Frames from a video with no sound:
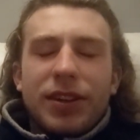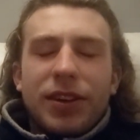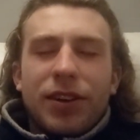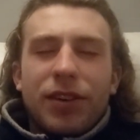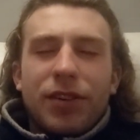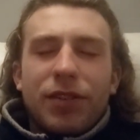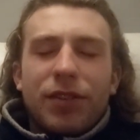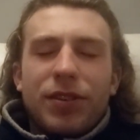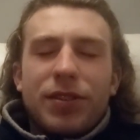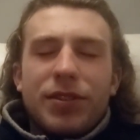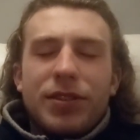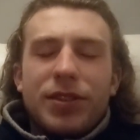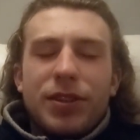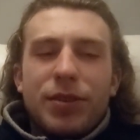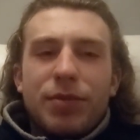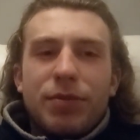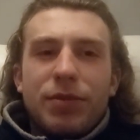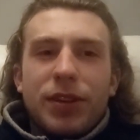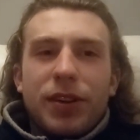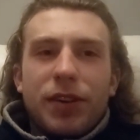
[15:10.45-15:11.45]
I've
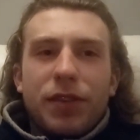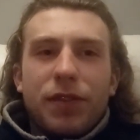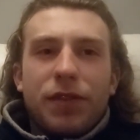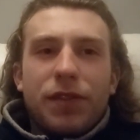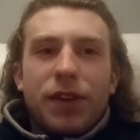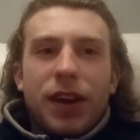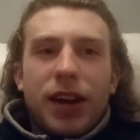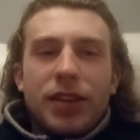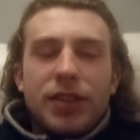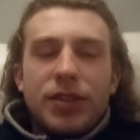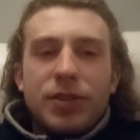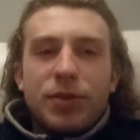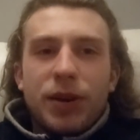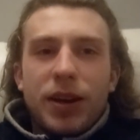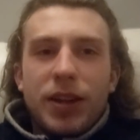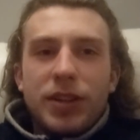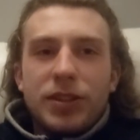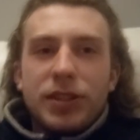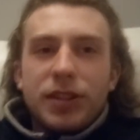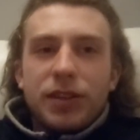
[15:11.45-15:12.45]
consumed enough fat to
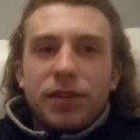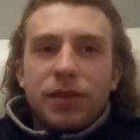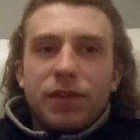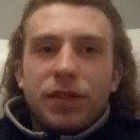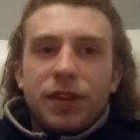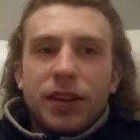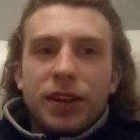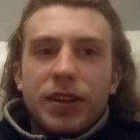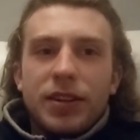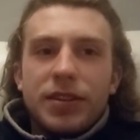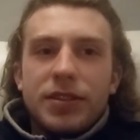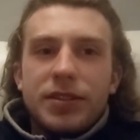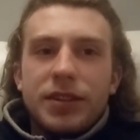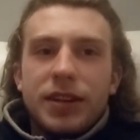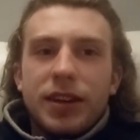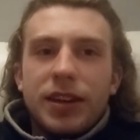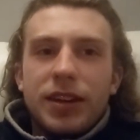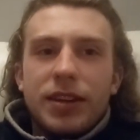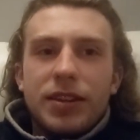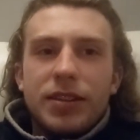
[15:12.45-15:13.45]
actually flick
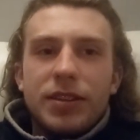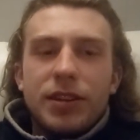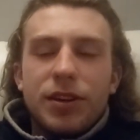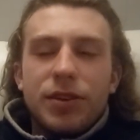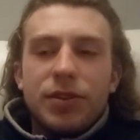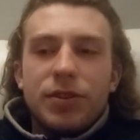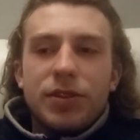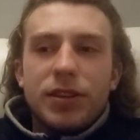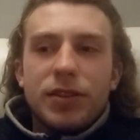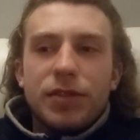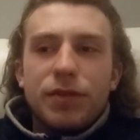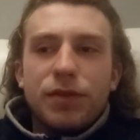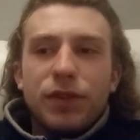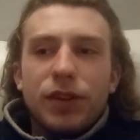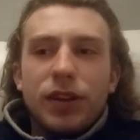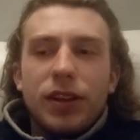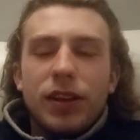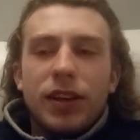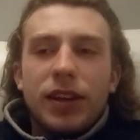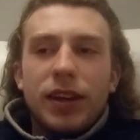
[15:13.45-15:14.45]
into ketosis
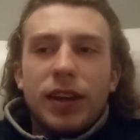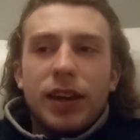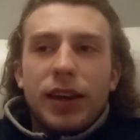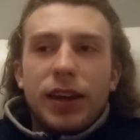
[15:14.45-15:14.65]
fully,